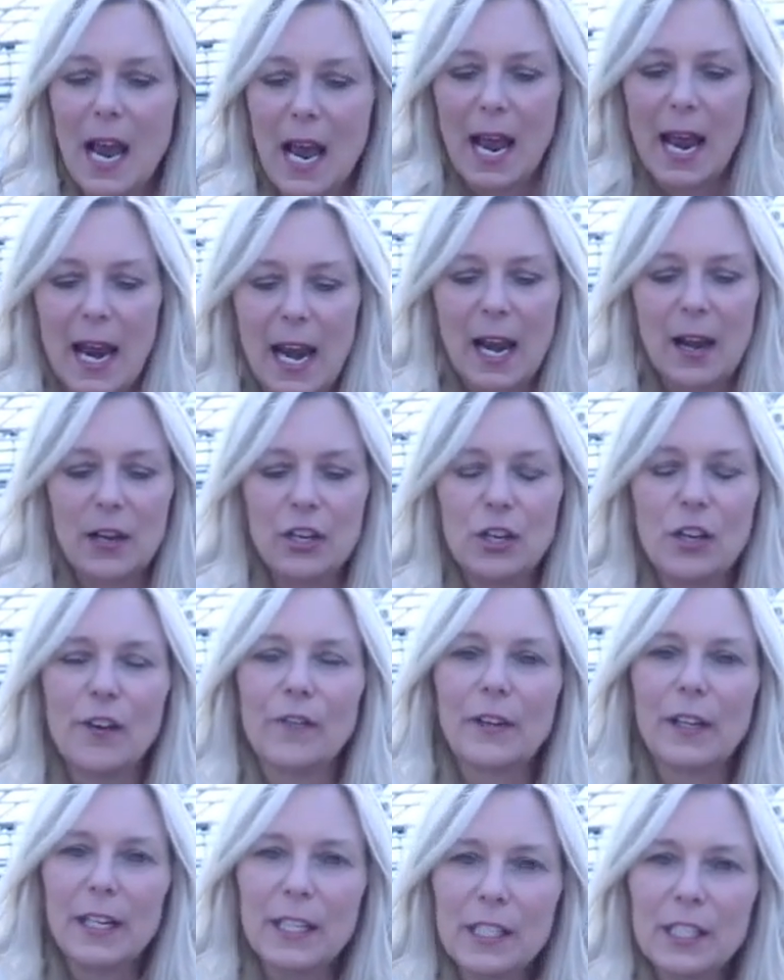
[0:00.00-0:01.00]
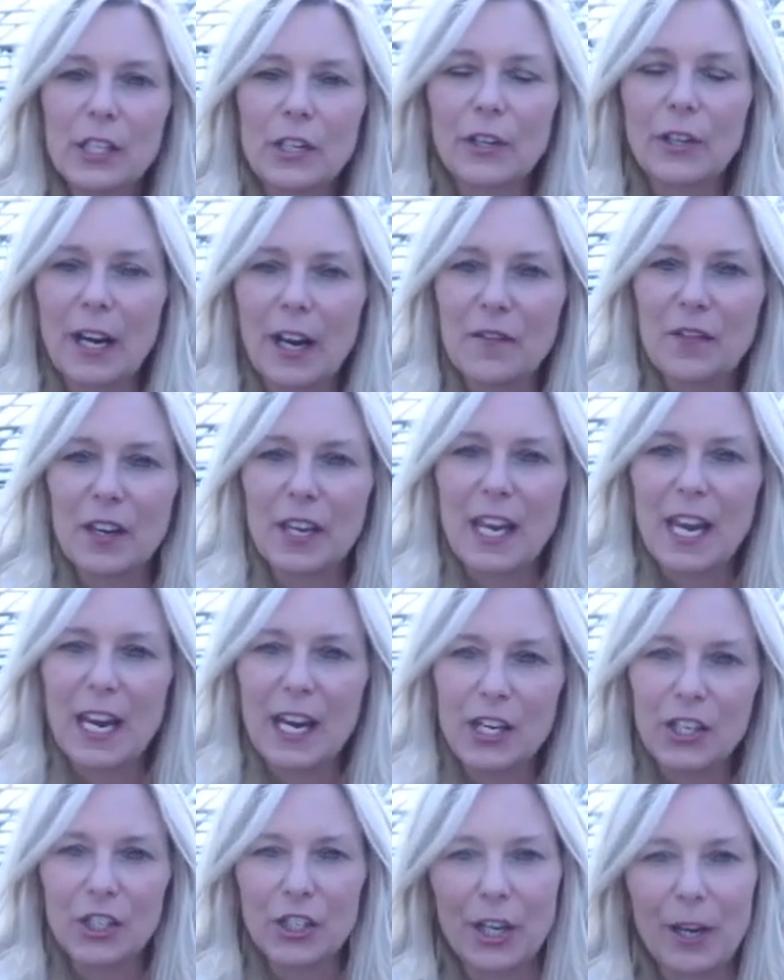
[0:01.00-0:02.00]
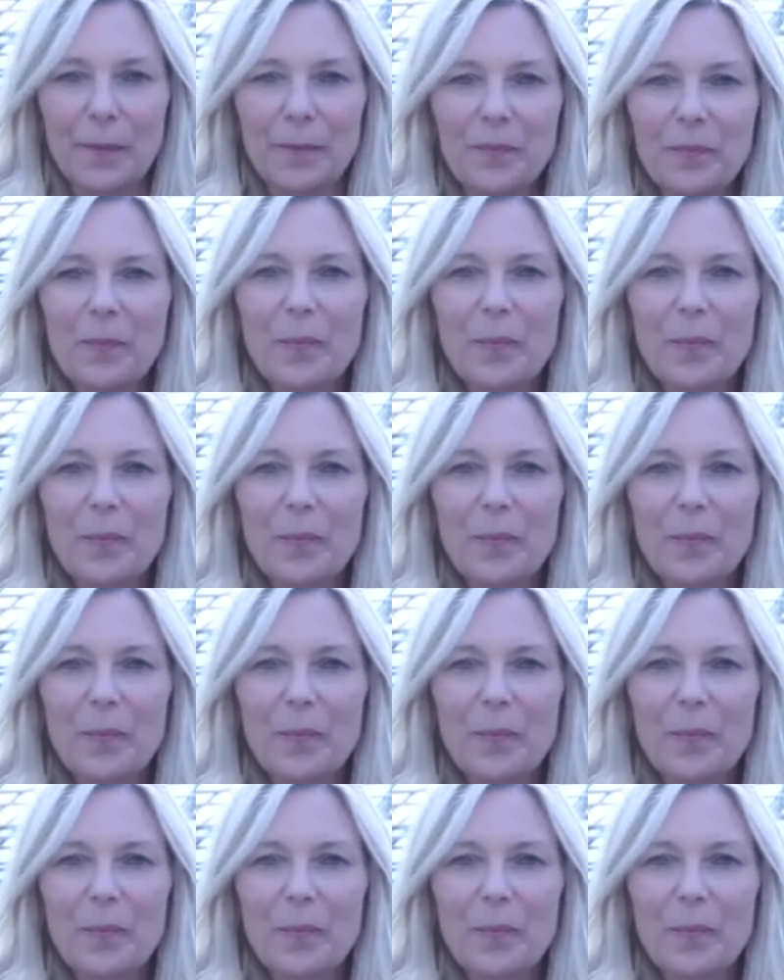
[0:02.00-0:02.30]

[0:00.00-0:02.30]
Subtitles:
and you have instant gratification.